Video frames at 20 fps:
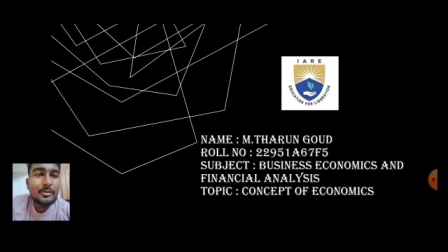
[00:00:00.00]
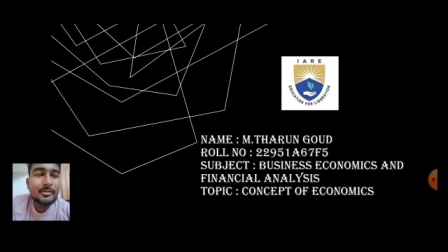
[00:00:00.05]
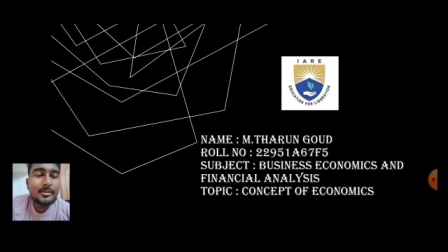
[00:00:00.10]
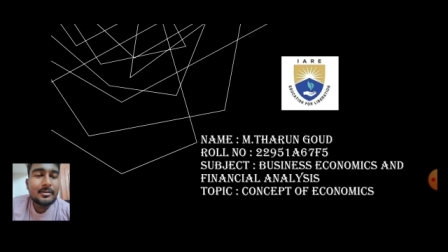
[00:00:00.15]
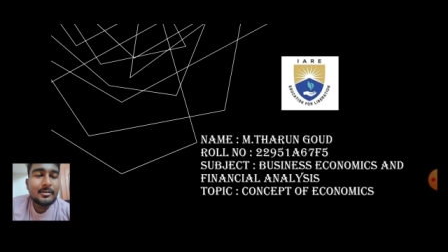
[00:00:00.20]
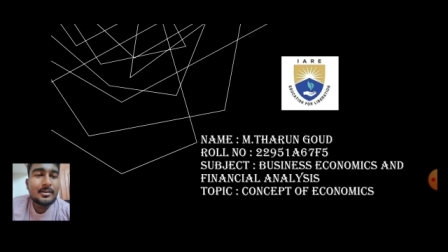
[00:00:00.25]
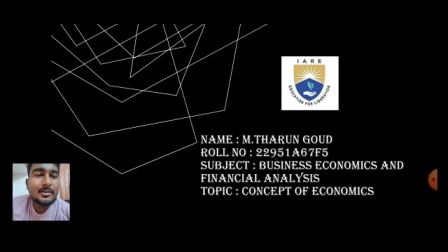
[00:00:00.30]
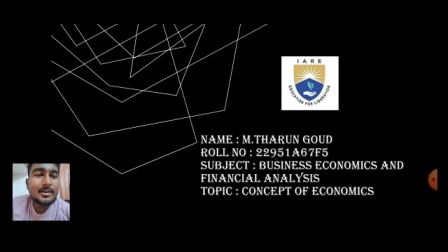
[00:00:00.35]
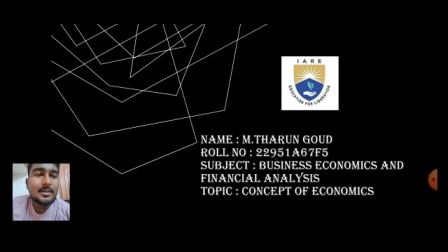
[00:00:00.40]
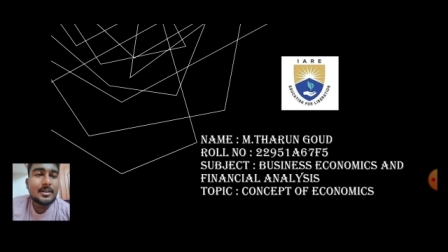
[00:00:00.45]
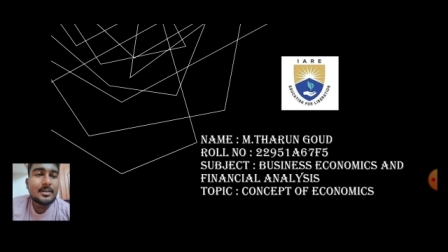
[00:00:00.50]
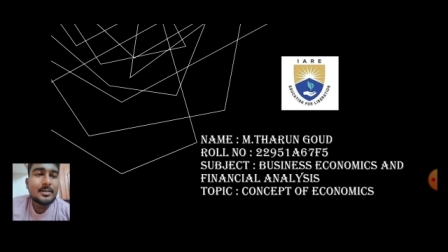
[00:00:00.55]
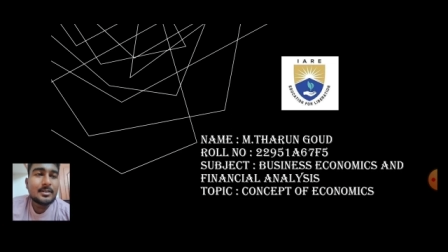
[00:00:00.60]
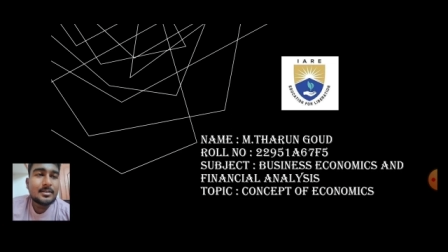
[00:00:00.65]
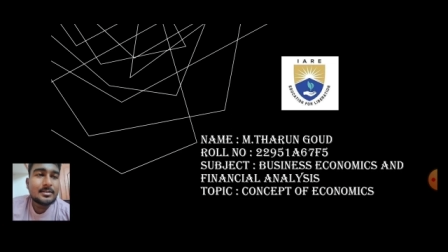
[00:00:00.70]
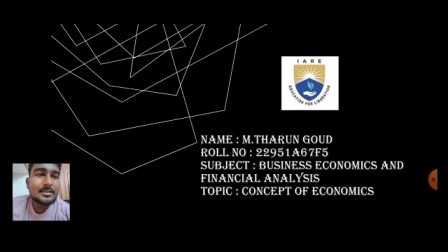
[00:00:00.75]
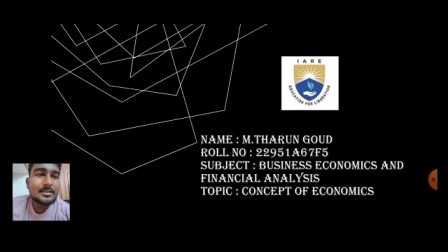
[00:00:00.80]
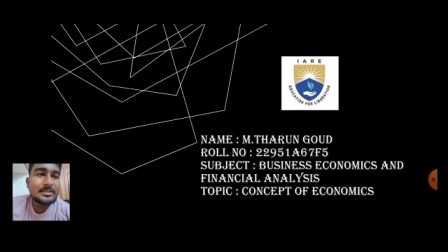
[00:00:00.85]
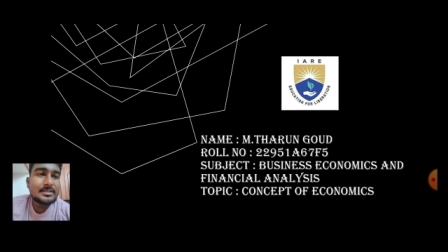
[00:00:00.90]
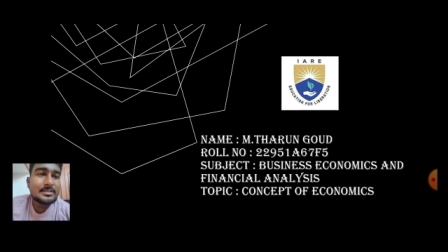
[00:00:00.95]
everyone,
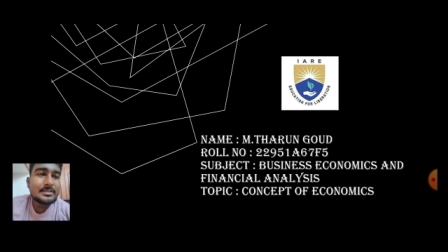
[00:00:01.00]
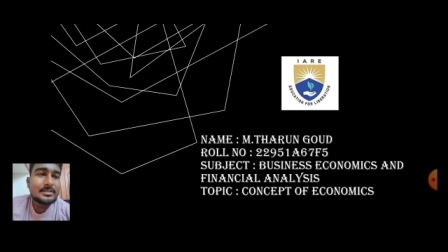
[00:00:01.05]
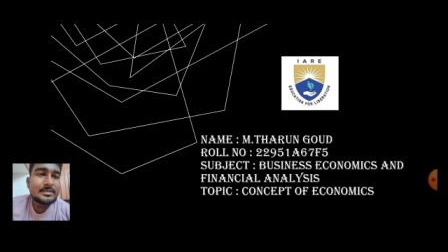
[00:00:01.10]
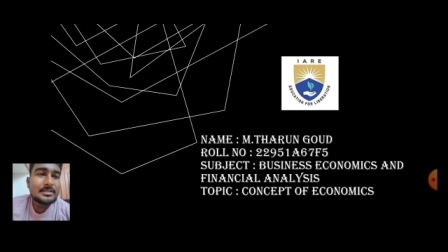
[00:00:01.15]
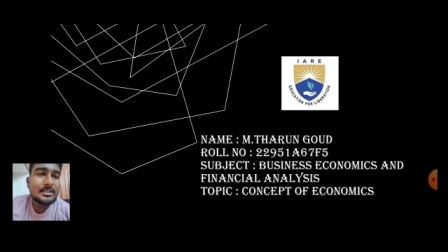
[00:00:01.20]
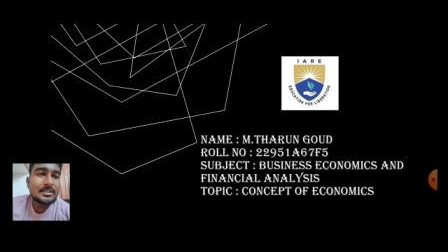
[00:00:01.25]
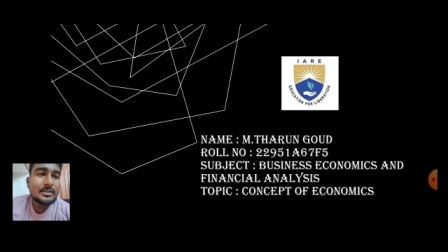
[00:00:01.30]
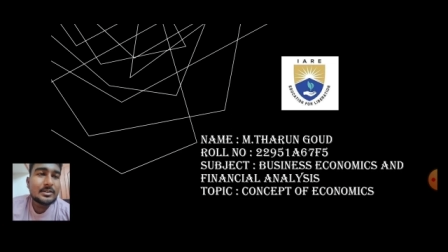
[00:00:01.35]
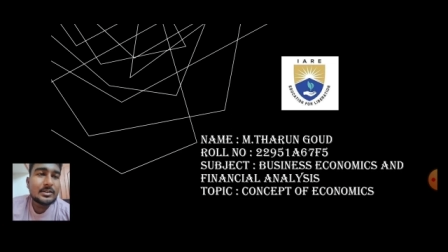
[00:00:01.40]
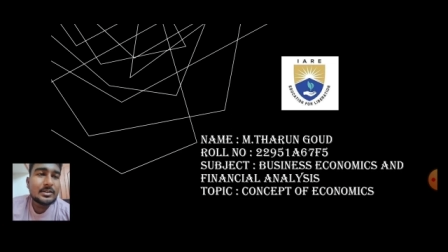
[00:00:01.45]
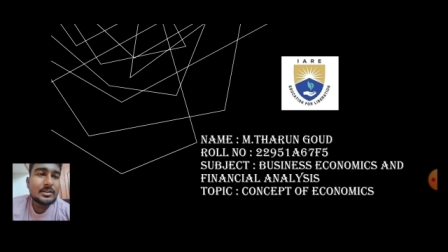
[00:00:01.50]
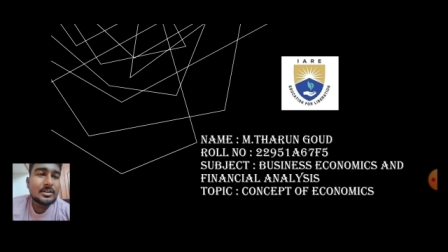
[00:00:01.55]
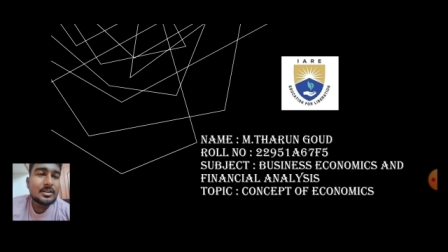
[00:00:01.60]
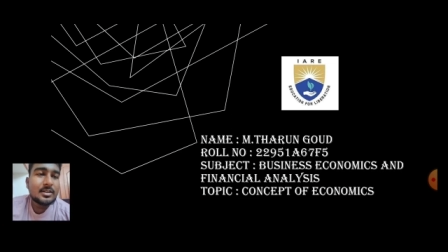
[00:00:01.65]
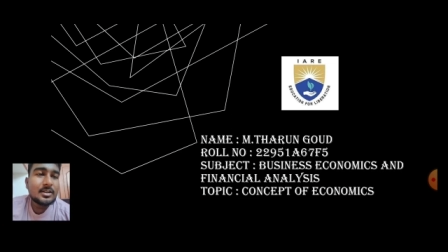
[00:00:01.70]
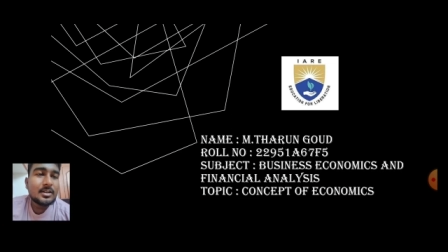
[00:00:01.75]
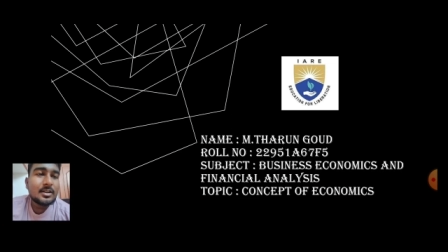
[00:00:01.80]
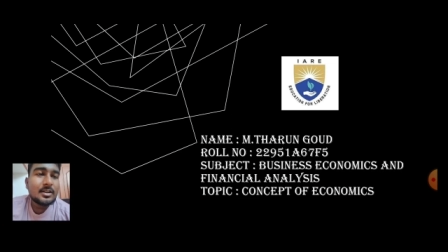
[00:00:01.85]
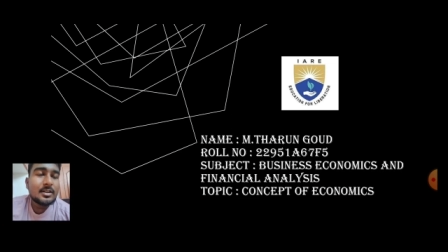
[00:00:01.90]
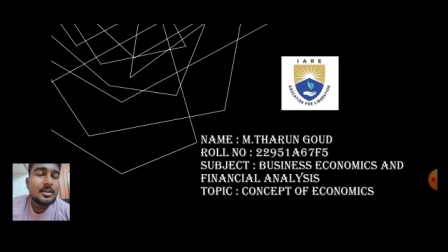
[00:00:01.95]
this is Tarun
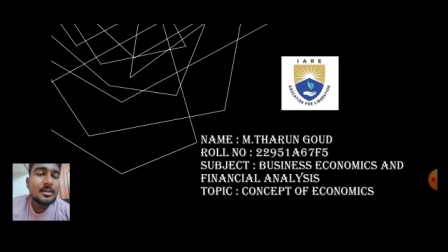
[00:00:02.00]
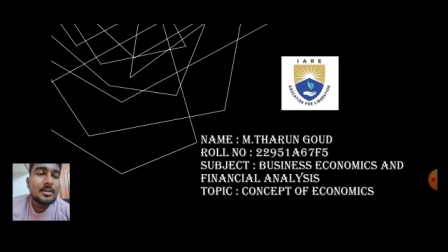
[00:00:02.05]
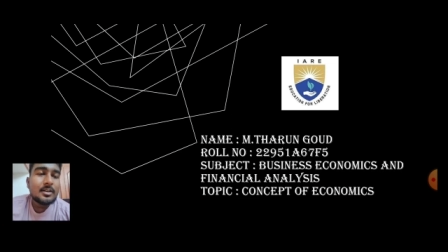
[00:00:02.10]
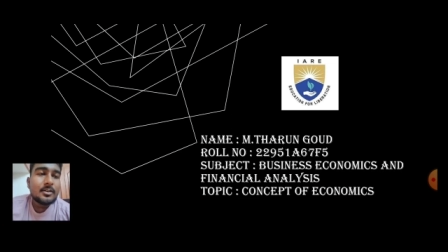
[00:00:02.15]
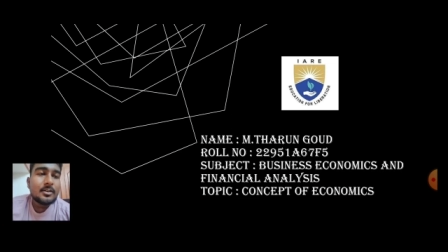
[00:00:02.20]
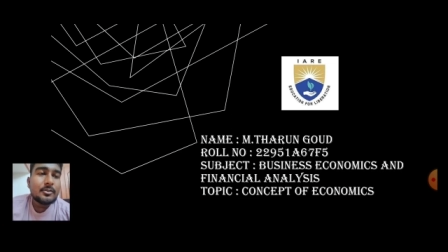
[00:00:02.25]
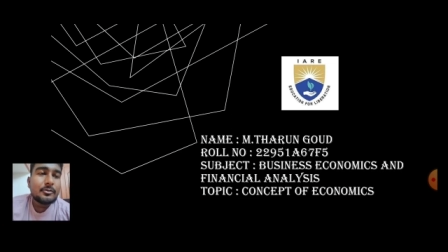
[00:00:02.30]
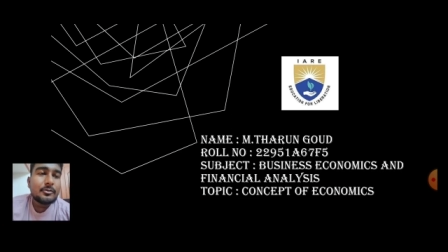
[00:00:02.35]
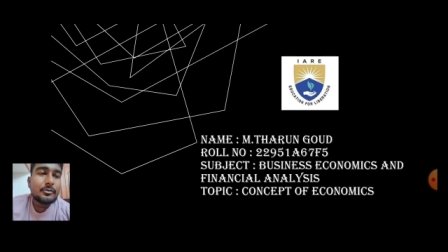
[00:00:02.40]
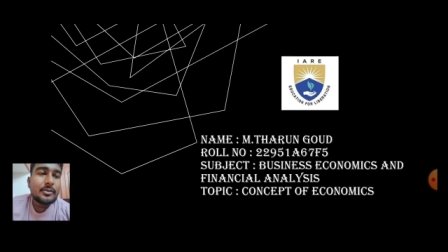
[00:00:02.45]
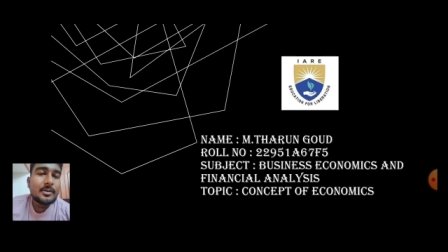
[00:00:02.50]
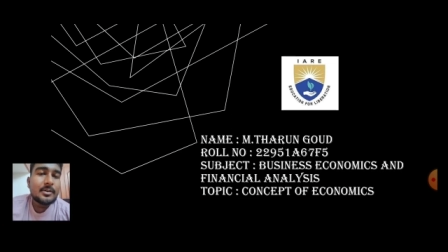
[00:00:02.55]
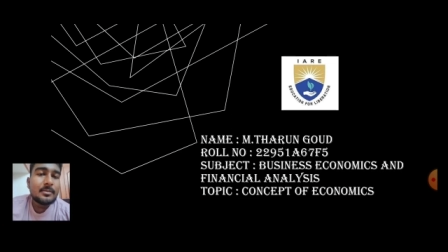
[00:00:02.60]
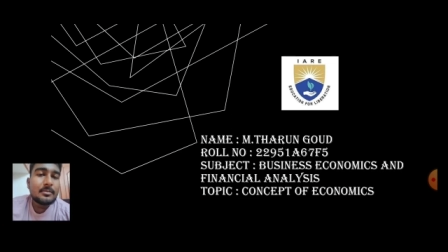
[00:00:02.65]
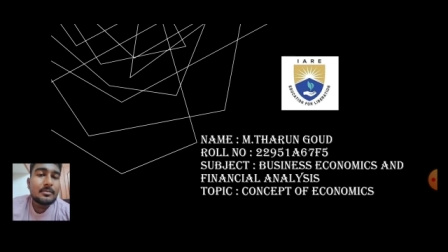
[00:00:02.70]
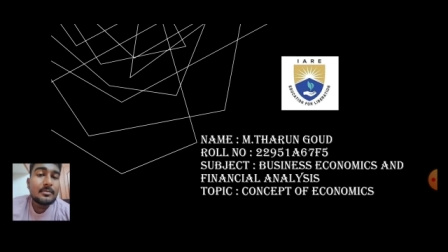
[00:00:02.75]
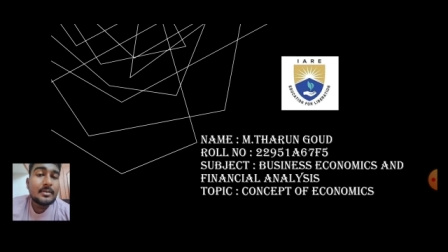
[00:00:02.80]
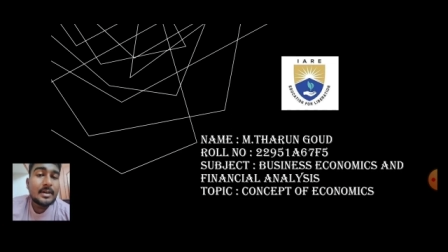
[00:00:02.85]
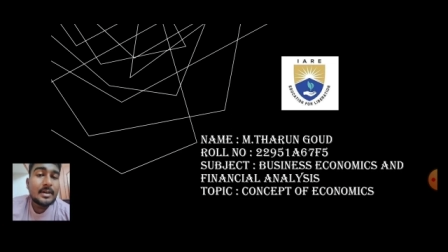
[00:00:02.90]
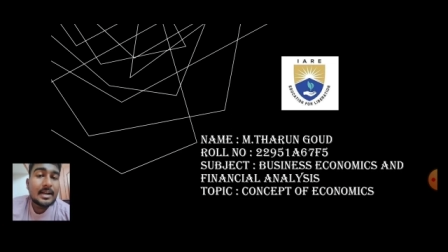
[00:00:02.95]
from
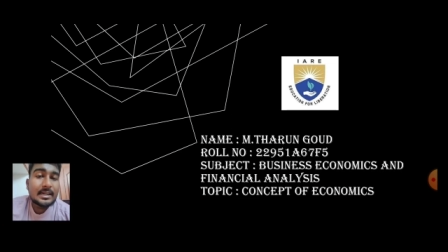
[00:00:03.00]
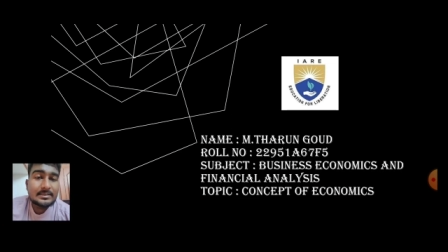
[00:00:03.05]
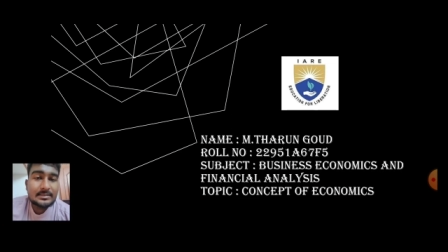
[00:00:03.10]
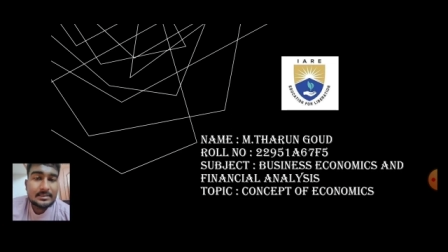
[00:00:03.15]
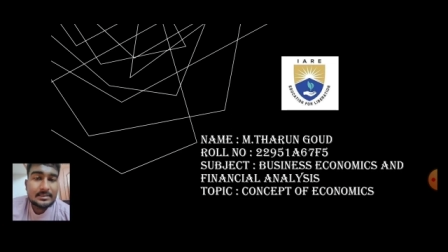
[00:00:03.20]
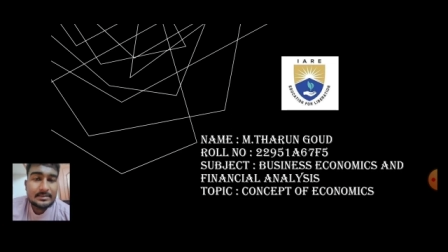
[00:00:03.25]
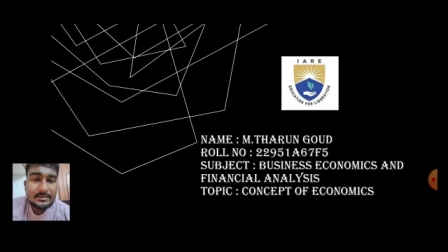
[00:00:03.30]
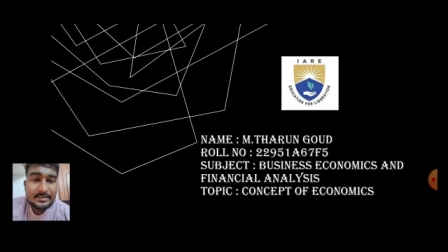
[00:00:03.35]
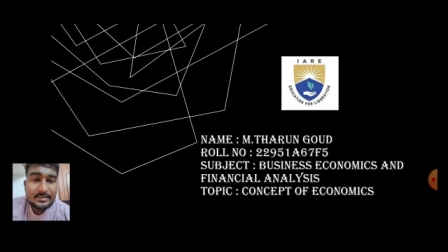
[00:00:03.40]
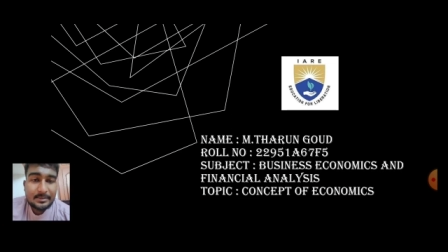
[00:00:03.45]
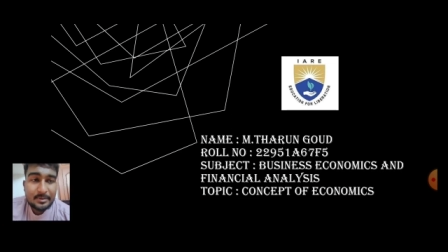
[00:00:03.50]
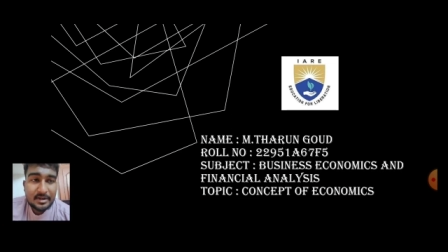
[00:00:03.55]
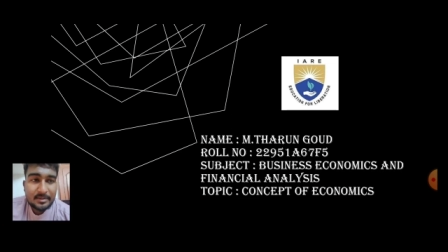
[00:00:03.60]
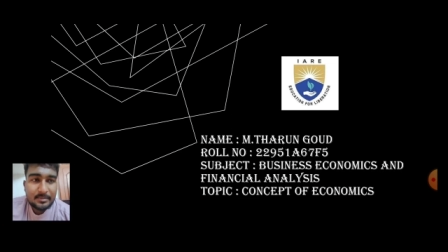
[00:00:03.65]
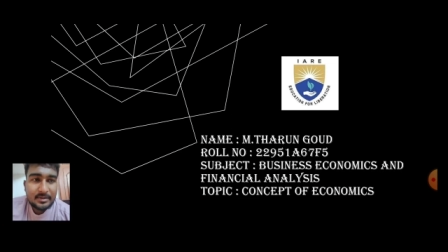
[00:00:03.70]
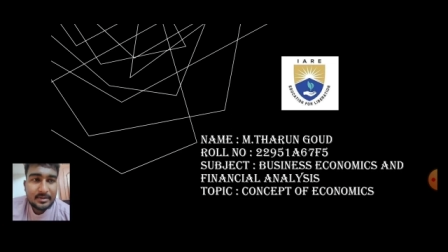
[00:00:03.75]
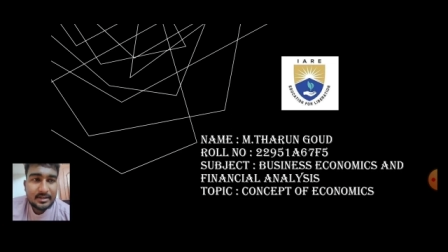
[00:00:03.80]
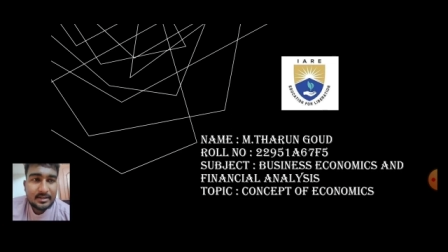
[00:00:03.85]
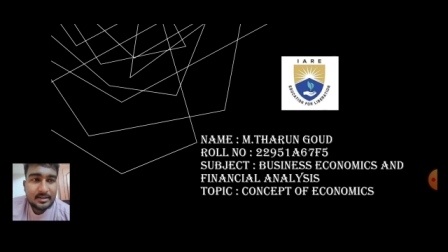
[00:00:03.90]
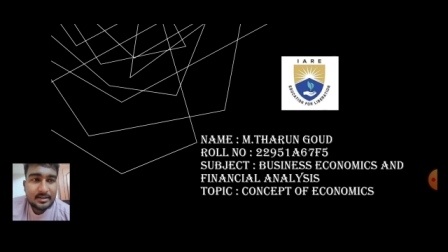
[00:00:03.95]
Data Science
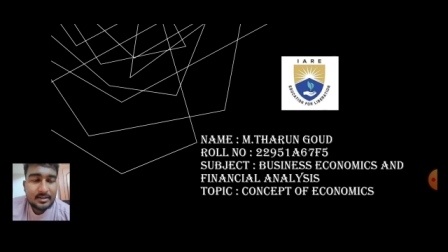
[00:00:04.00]
Department,